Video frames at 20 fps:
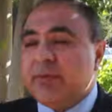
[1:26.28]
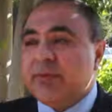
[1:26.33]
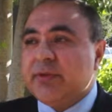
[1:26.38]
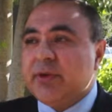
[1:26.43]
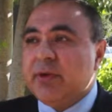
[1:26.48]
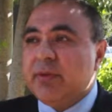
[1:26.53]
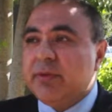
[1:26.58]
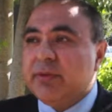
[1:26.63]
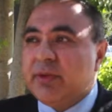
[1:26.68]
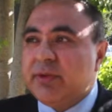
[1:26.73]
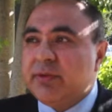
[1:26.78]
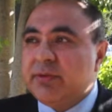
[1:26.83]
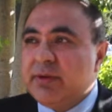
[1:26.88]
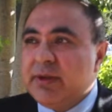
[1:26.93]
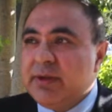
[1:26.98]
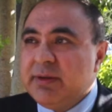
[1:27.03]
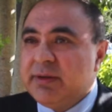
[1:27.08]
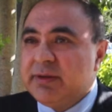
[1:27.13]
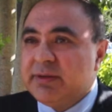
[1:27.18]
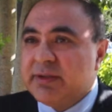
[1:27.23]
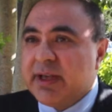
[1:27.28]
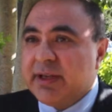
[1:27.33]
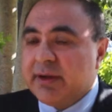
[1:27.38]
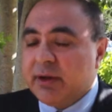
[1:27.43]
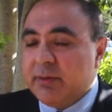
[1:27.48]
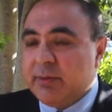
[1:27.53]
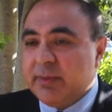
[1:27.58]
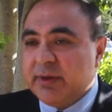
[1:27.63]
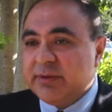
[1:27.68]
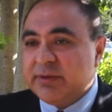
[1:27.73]
So the three
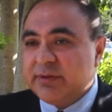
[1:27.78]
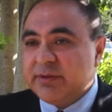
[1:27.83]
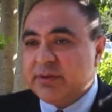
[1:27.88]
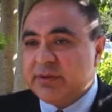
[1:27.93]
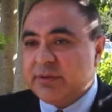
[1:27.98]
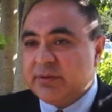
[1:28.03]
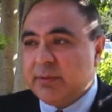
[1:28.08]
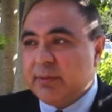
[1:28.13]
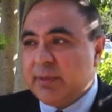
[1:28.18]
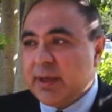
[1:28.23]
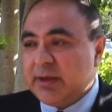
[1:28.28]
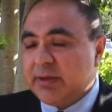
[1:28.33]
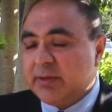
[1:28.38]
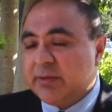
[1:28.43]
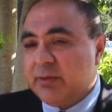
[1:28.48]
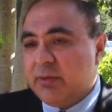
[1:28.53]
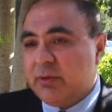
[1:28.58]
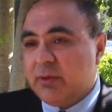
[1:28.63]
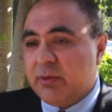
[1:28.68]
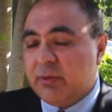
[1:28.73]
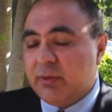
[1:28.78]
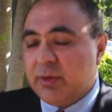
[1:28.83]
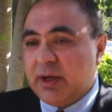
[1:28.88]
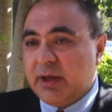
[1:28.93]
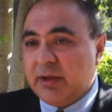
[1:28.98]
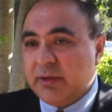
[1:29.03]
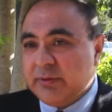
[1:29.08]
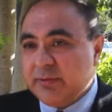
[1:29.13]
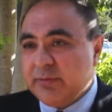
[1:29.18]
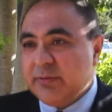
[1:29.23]
take-home messages from that talk,
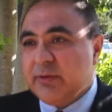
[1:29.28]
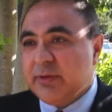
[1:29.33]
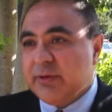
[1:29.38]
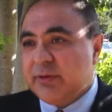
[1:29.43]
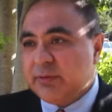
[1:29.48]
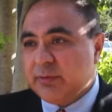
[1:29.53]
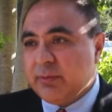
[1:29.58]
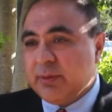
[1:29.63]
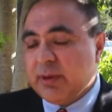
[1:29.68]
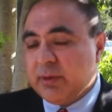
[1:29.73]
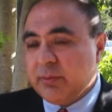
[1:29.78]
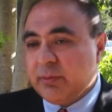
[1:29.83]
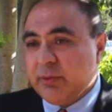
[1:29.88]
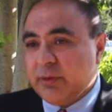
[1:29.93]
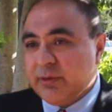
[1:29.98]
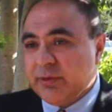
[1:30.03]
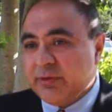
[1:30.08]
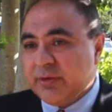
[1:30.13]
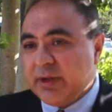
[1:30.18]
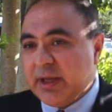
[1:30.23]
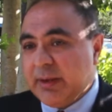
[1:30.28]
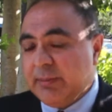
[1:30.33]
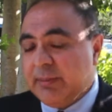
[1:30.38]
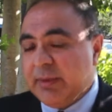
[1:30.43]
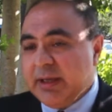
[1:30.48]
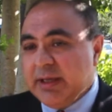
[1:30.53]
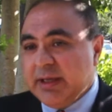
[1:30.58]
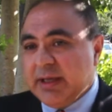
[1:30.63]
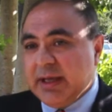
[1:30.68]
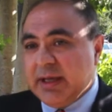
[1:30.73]
the first one was
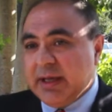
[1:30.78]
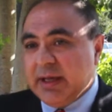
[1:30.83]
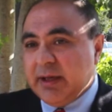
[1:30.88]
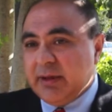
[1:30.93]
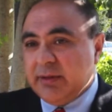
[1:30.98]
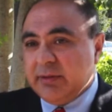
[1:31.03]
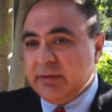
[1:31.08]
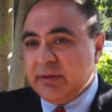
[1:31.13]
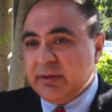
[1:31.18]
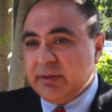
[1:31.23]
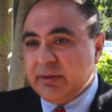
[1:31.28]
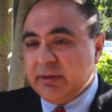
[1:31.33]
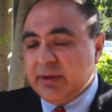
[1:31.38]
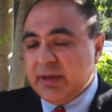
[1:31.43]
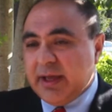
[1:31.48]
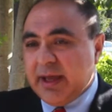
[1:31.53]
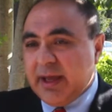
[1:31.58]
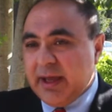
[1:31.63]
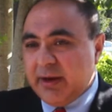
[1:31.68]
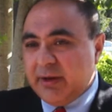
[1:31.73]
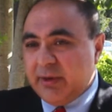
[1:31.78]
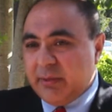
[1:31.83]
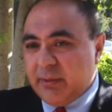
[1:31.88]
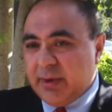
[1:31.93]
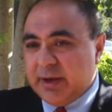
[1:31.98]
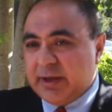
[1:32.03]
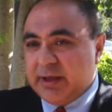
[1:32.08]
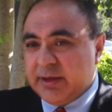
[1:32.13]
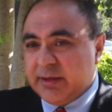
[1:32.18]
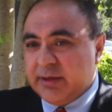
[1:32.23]
how to
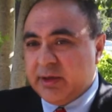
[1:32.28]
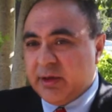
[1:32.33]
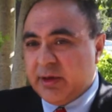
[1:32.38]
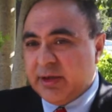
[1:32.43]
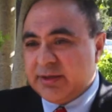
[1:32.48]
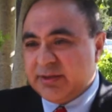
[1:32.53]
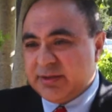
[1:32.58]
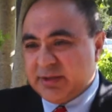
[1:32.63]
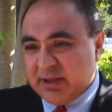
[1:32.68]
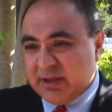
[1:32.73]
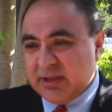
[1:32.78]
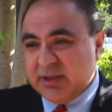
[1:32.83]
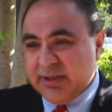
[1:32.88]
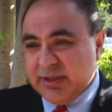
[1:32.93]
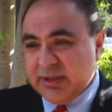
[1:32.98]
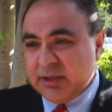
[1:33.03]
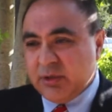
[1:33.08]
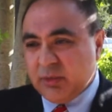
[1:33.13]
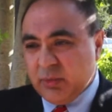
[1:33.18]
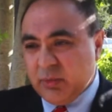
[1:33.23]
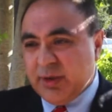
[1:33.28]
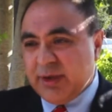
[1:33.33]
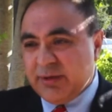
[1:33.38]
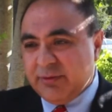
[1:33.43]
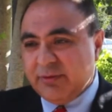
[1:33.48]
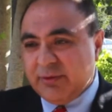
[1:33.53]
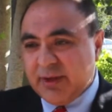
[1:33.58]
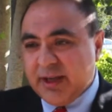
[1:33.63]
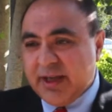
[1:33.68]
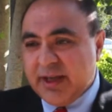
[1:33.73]
recognize the clinical
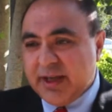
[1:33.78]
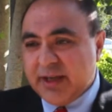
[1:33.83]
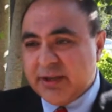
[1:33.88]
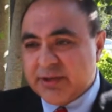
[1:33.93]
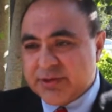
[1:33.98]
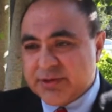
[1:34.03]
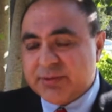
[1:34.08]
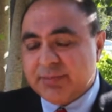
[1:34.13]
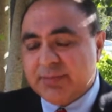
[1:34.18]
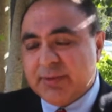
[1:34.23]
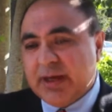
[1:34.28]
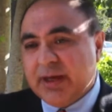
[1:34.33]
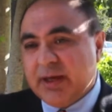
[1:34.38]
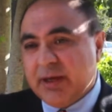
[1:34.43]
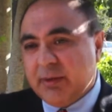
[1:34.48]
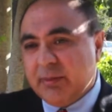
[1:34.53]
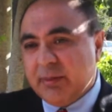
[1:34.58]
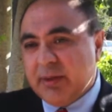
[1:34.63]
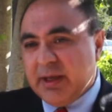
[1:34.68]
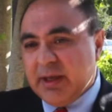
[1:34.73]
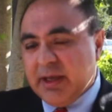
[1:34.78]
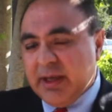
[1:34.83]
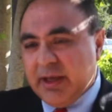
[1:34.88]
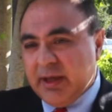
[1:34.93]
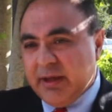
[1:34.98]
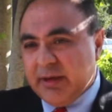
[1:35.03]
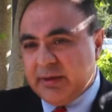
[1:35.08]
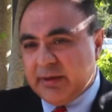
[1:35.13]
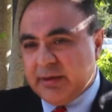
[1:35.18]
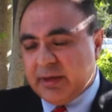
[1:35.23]
red flags,
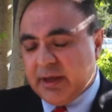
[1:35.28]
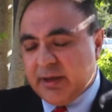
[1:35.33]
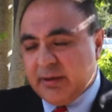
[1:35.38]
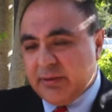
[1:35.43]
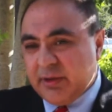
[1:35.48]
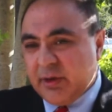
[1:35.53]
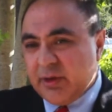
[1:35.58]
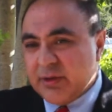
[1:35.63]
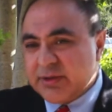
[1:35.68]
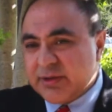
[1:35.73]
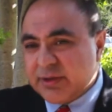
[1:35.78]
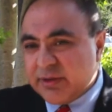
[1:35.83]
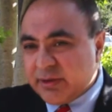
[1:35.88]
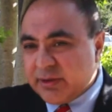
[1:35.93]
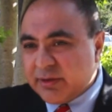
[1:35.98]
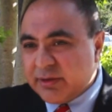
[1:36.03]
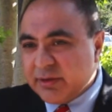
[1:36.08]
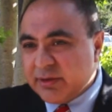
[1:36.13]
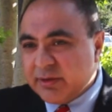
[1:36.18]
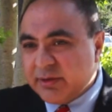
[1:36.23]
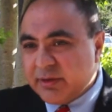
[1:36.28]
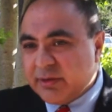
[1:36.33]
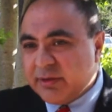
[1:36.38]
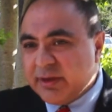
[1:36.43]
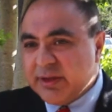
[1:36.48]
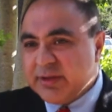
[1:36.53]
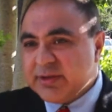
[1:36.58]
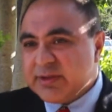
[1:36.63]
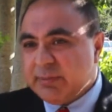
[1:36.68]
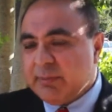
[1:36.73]
and those are the
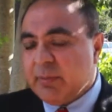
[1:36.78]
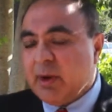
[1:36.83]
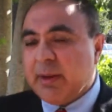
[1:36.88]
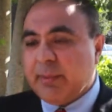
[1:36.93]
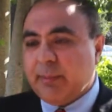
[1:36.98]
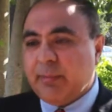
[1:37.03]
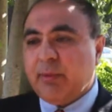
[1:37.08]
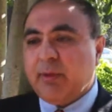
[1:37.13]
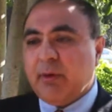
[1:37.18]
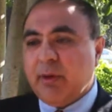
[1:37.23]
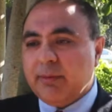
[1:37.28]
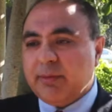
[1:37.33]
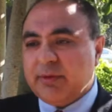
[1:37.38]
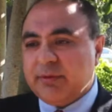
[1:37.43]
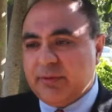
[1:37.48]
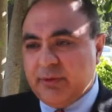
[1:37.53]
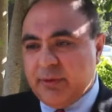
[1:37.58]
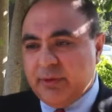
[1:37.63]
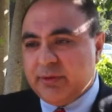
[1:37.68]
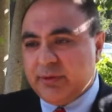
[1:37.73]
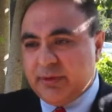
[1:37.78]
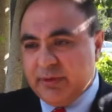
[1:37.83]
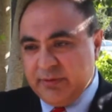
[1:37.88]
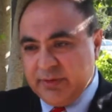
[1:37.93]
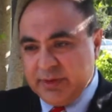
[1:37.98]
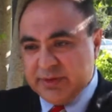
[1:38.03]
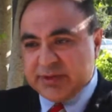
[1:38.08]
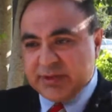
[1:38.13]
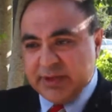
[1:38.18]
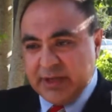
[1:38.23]
things that might prompt further
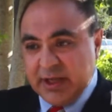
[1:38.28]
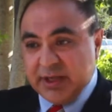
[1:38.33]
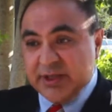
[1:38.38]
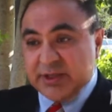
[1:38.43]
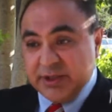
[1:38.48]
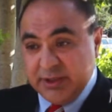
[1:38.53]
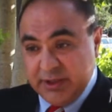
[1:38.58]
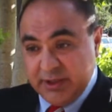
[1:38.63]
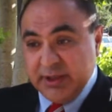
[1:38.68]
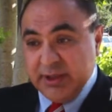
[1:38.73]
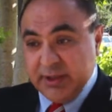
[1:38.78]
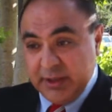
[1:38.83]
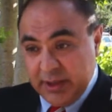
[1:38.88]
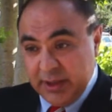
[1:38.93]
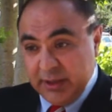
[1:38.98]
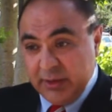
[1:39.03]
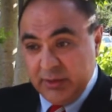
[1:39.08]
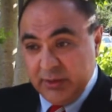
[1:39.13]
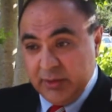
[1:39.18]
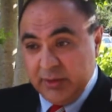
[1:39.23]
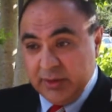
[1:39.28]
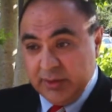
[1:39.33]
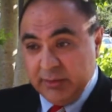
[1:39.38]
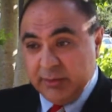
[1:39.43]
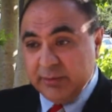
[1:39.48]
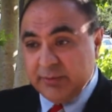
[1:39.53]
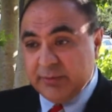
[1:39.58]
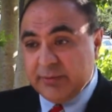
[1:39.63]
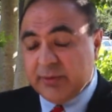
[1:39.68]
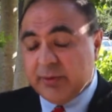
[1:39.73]
investigation and early
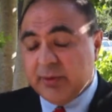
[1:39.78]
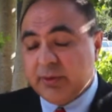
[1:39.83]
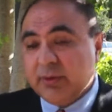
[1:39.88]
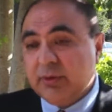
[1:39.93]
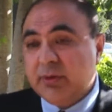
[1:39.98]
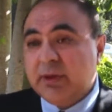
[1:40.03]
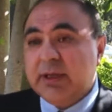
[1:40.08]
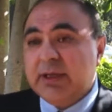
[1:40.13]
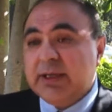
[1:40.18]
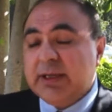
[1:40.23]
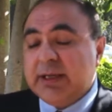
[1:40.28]
referral,